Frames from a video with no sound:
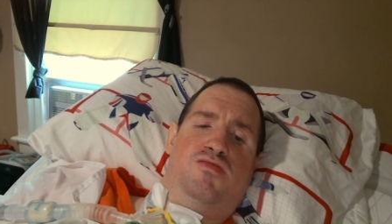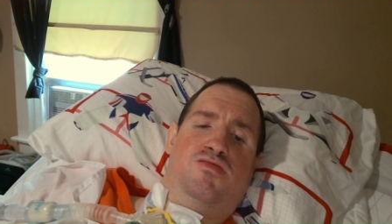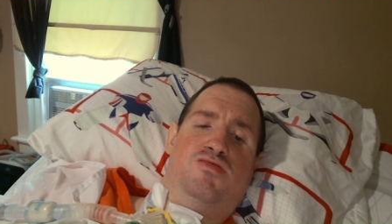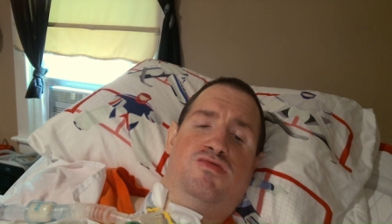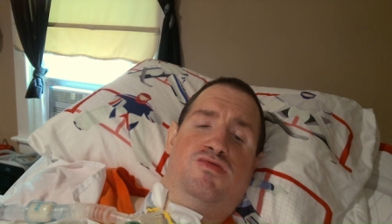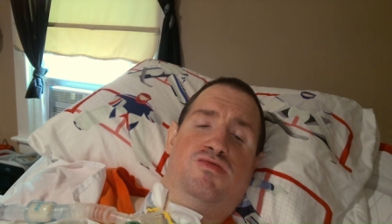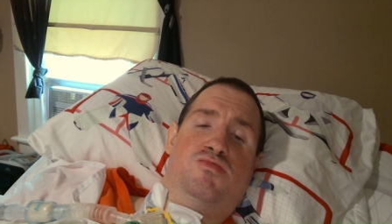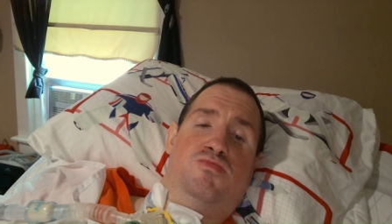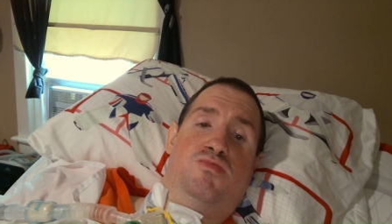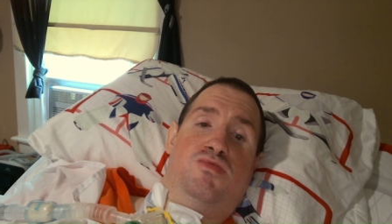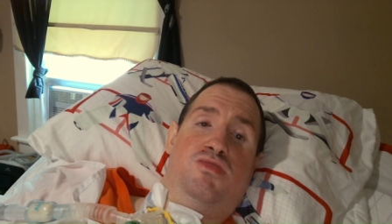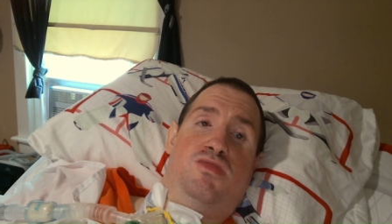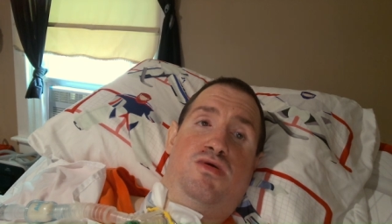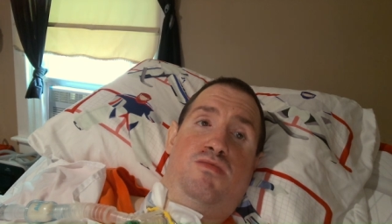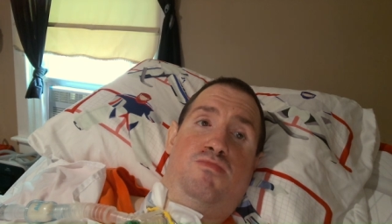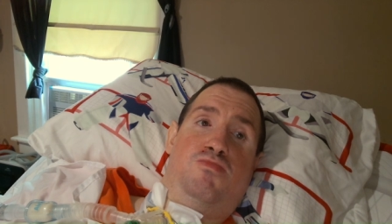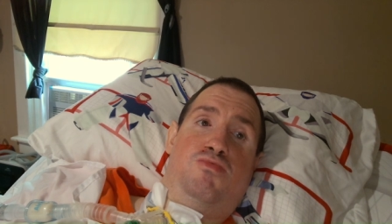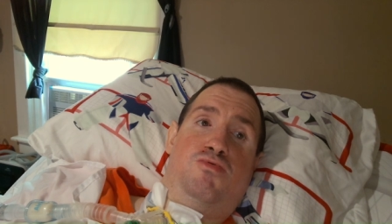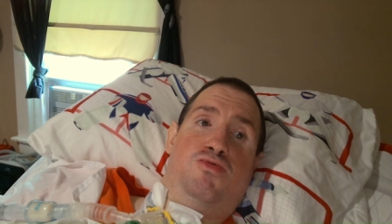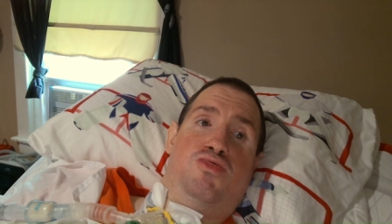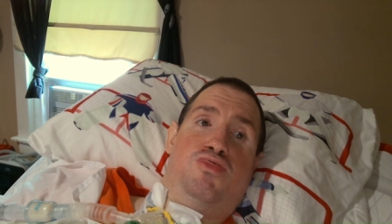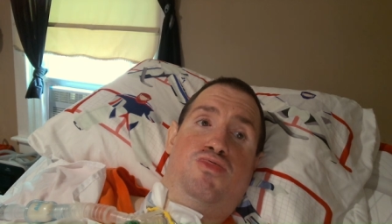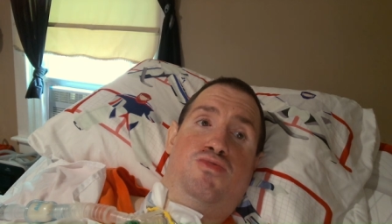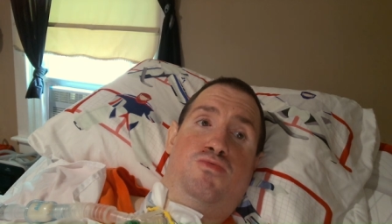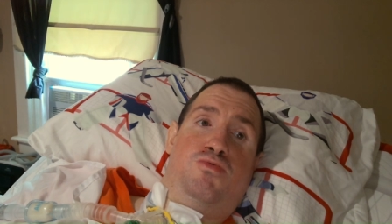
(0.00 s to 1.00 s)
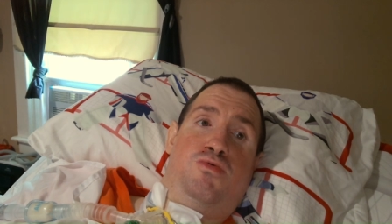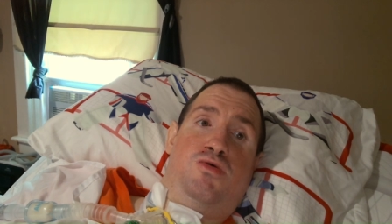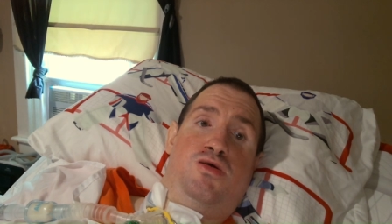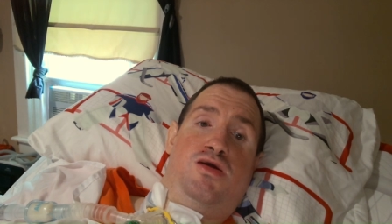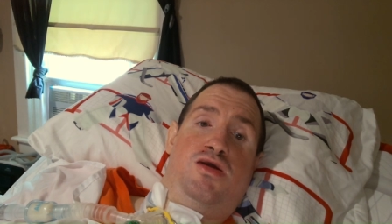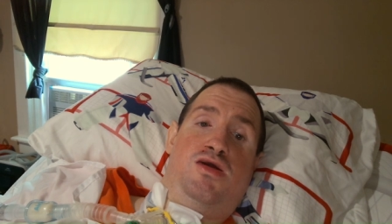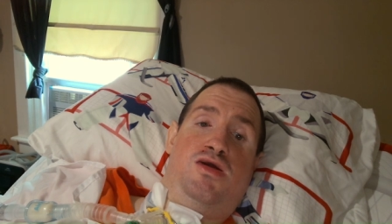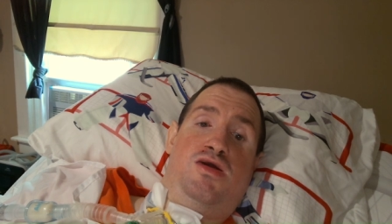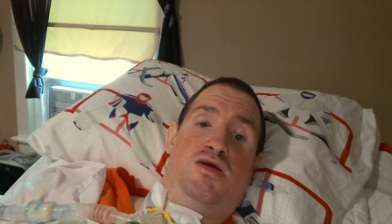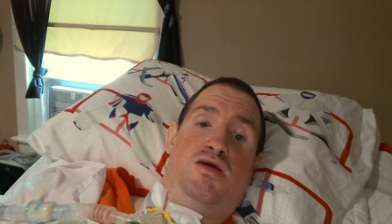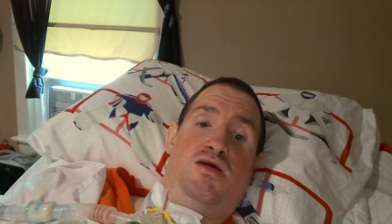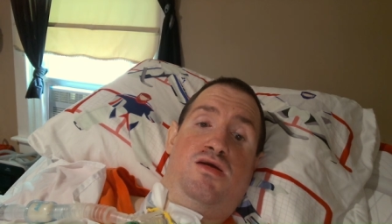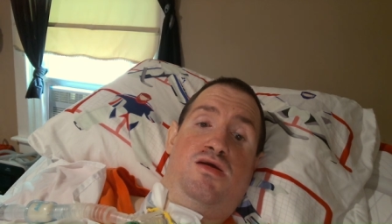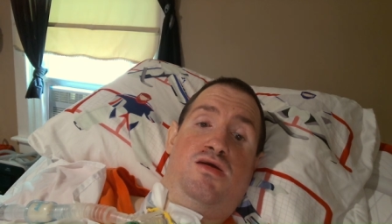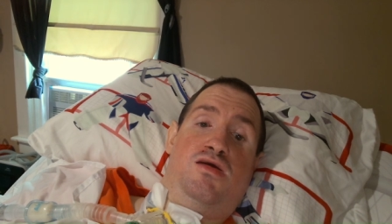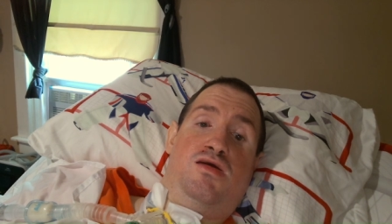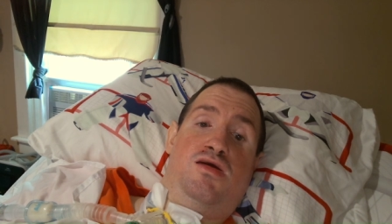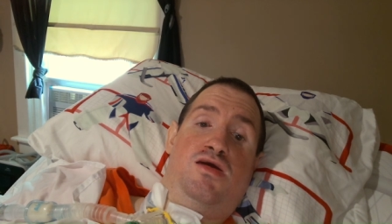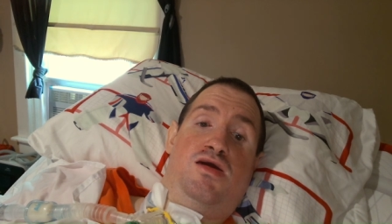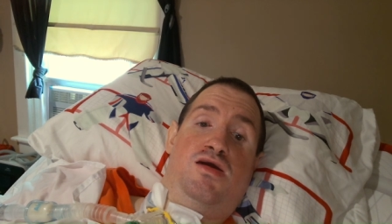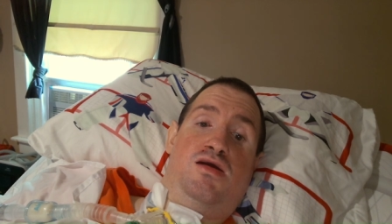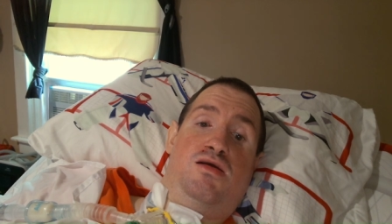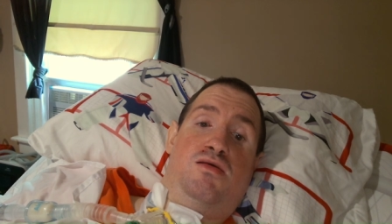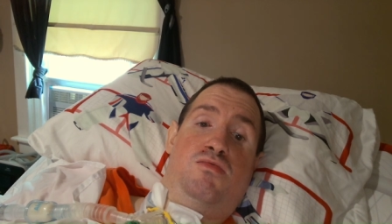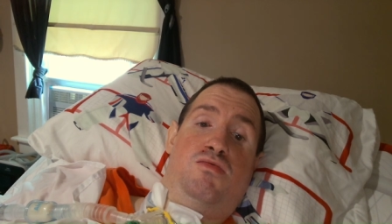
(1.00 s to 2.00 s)
So at number three,
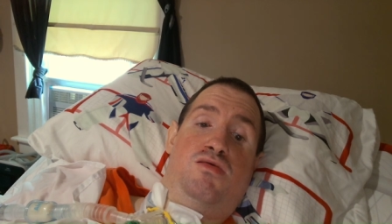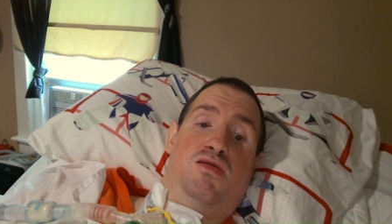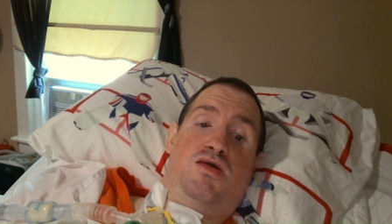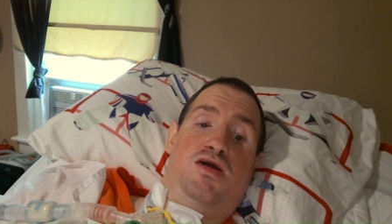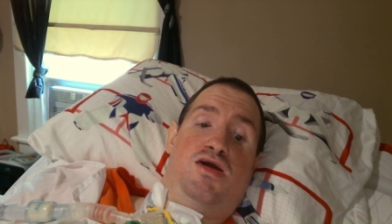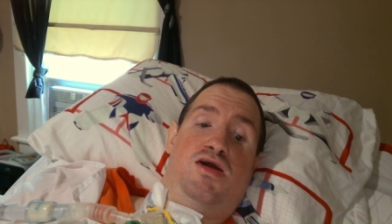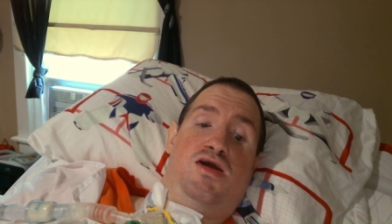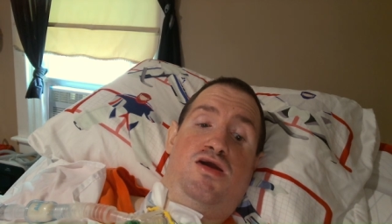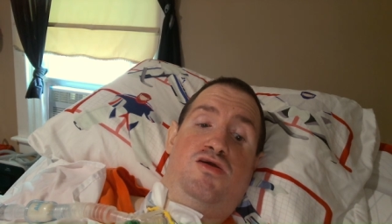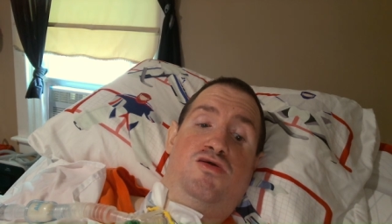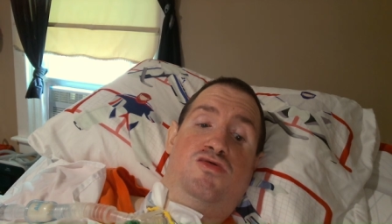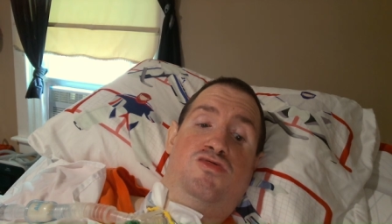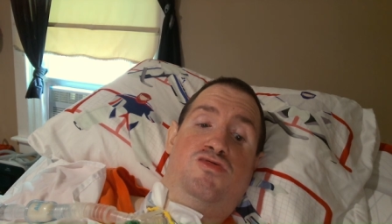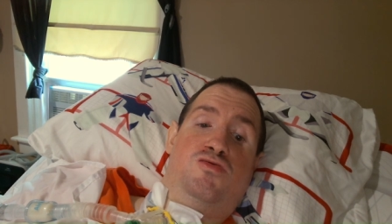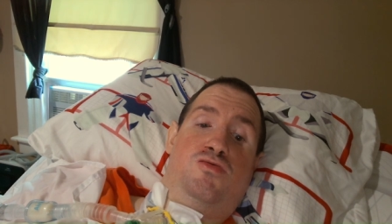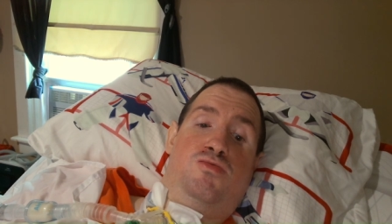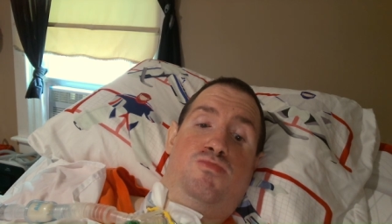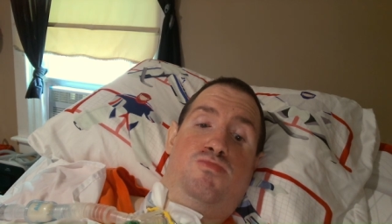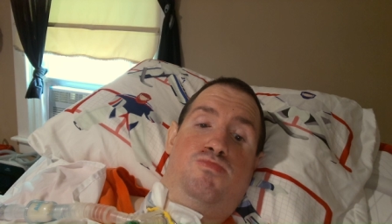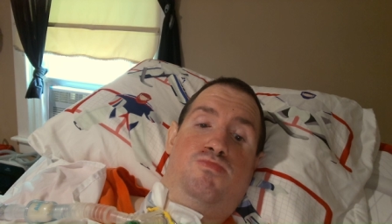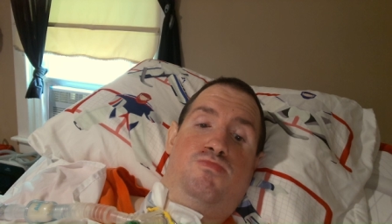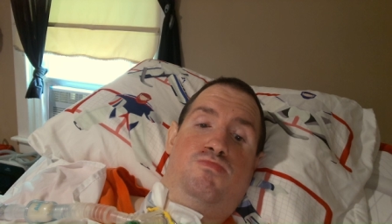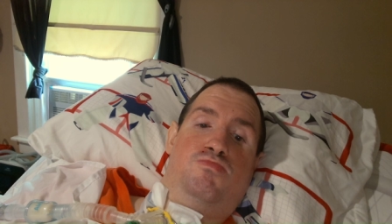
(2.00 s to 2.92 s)
Aaron Asham.